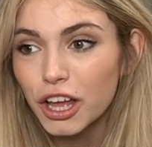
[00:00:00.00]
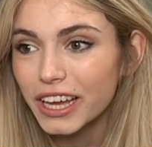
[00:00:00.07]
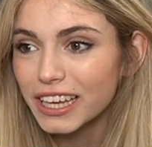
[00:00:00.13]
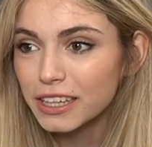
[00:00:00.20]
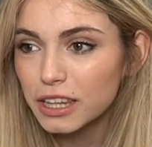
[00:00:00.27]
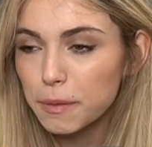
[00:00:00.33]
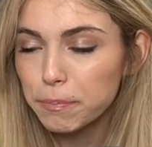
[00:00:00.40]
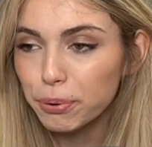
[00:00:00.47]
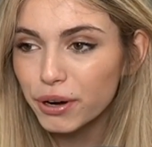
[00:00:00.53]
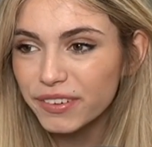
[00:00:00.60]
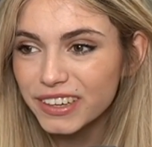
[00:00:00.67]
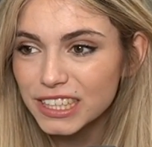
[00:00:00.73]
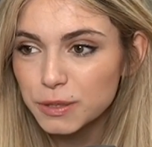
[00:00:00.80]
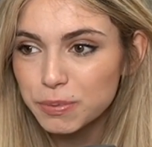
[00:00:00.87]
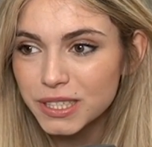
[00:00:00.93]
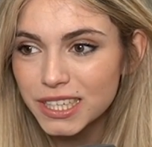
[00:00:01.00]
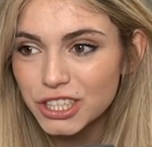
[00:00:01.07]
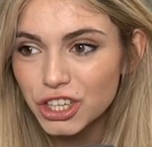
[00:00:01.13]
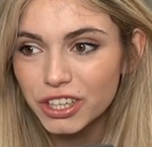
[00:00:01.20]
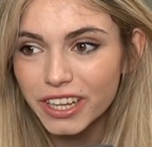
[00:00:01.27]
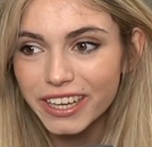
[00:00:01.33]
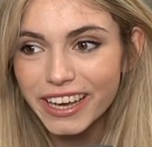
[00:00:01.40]
In the previous
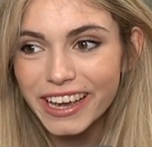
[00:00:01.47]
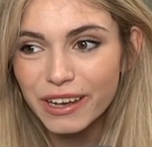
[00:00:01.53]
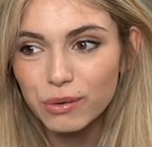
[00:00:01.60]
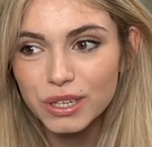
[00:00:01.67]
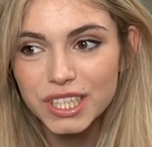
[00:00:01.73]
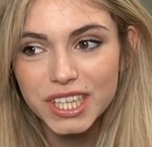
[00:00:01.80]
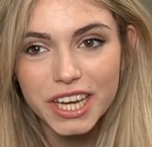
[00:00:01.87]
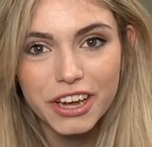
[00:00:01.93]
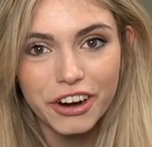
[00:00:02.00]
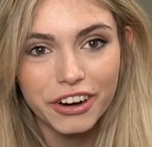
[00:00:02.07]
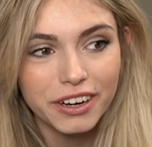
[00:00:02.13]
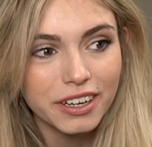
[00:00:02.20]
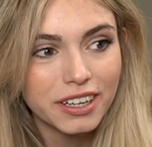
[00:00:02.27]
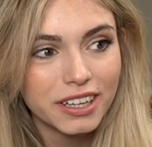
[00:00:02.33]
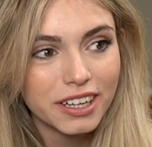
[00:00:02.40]
position, the king was here.